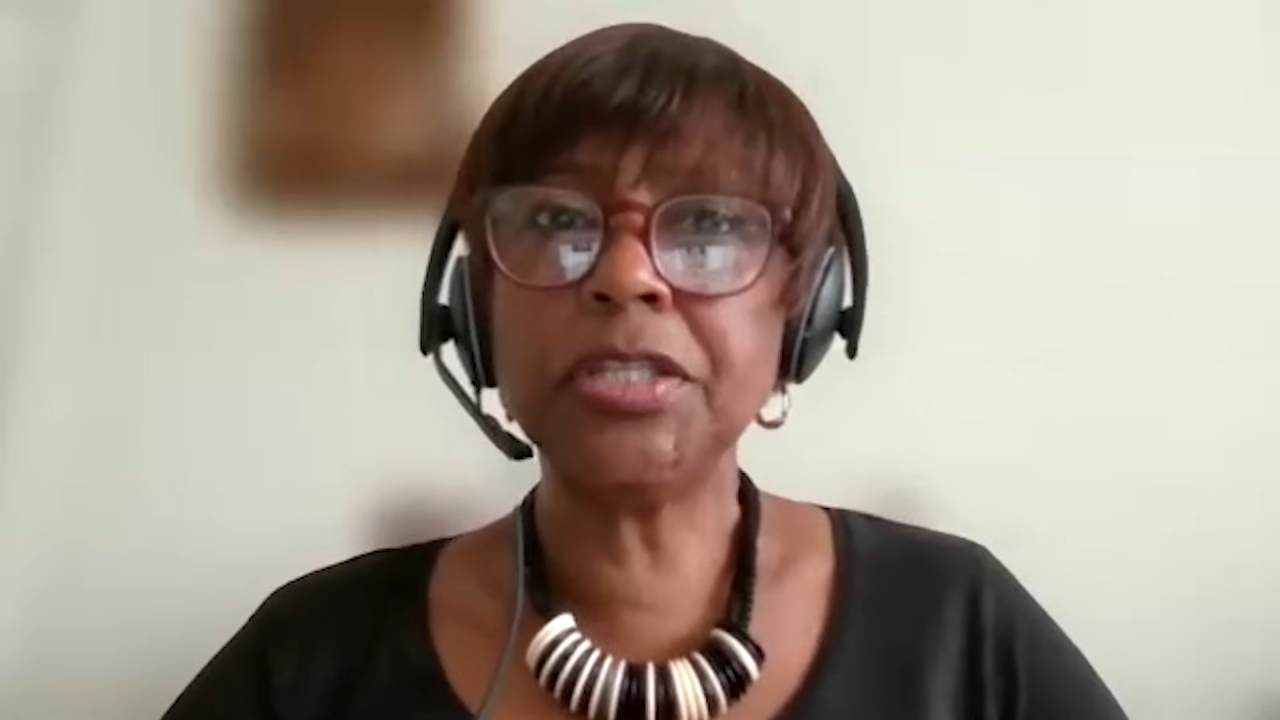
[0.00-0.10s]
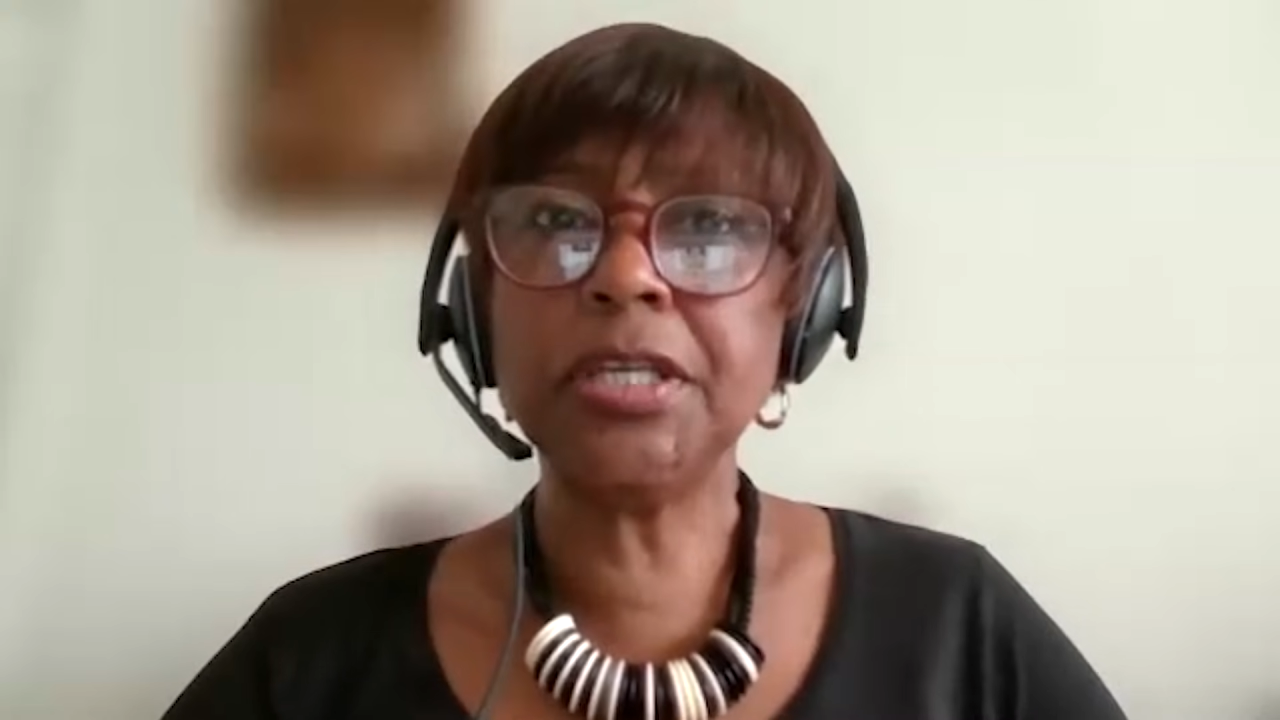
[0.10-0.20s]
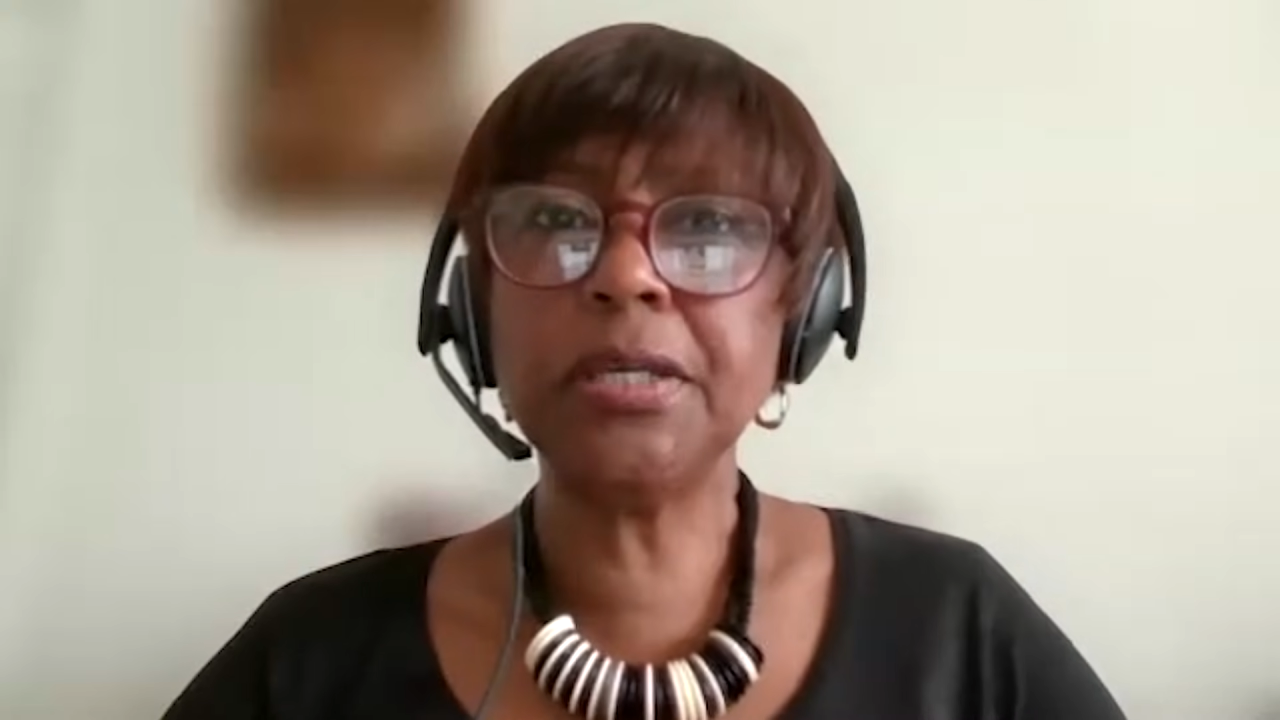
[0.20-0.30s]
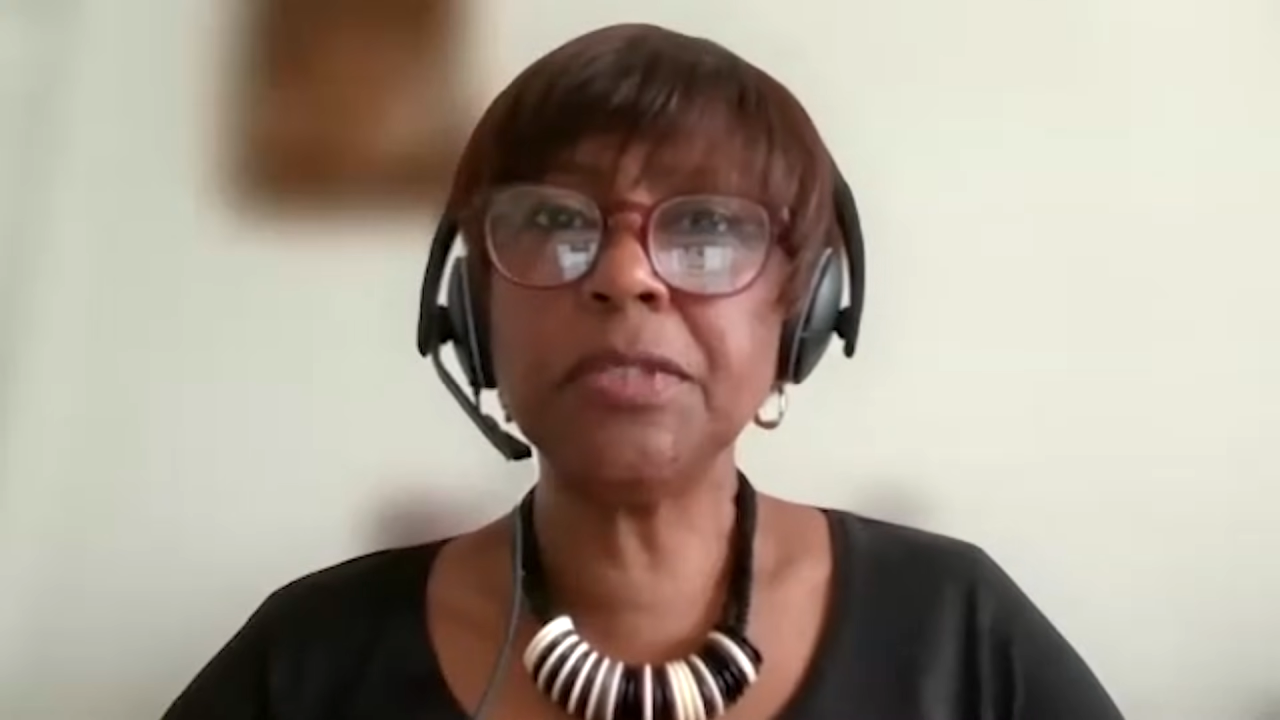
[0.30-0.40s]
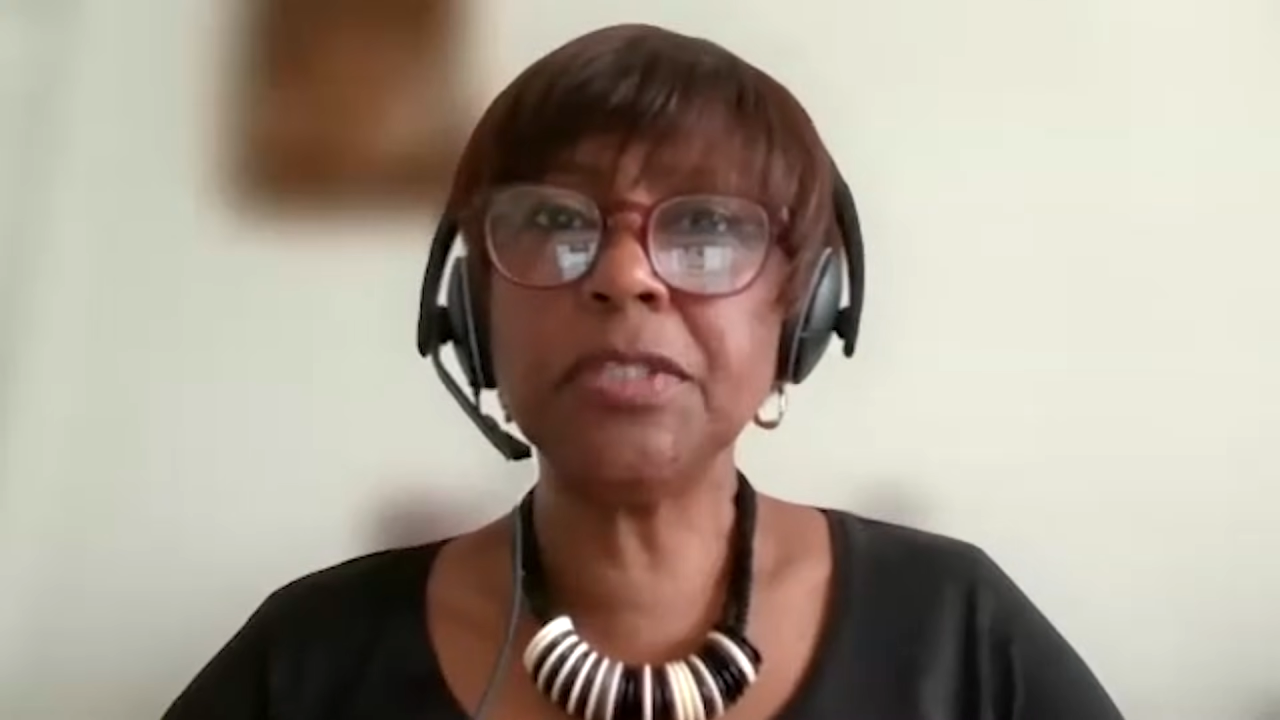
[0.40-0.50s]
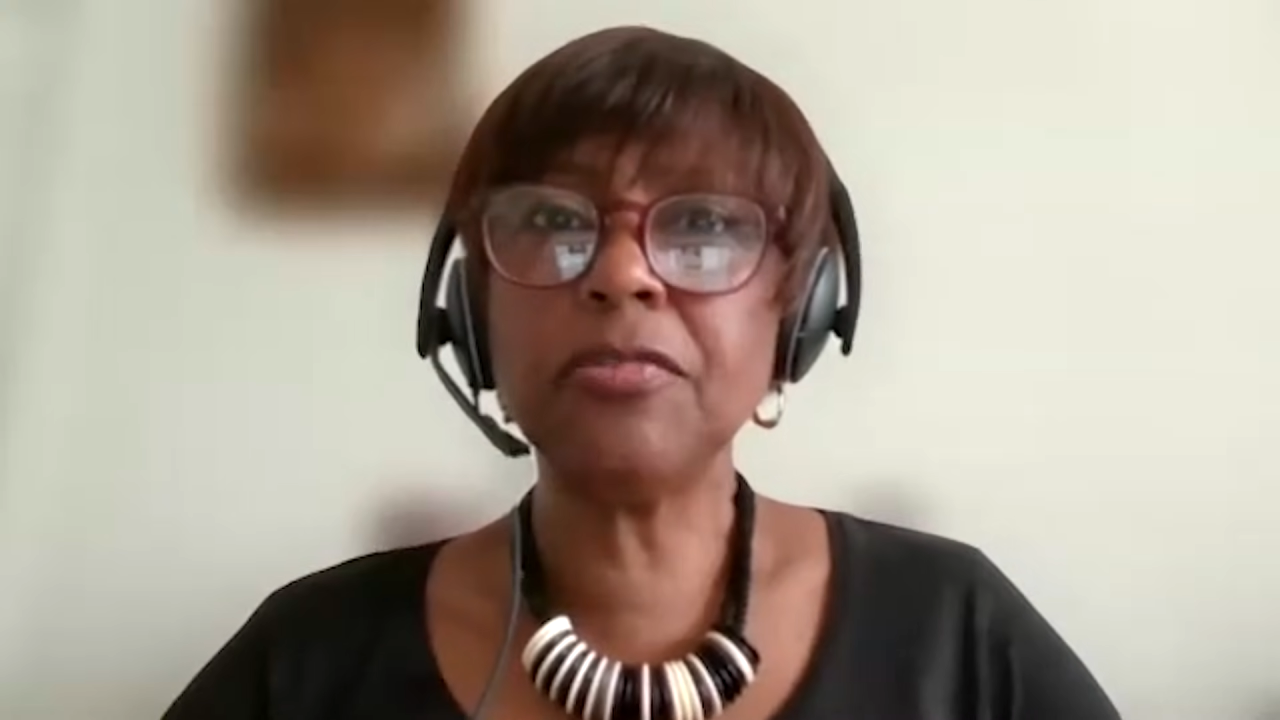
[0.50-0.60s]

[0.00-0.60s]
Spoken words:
terms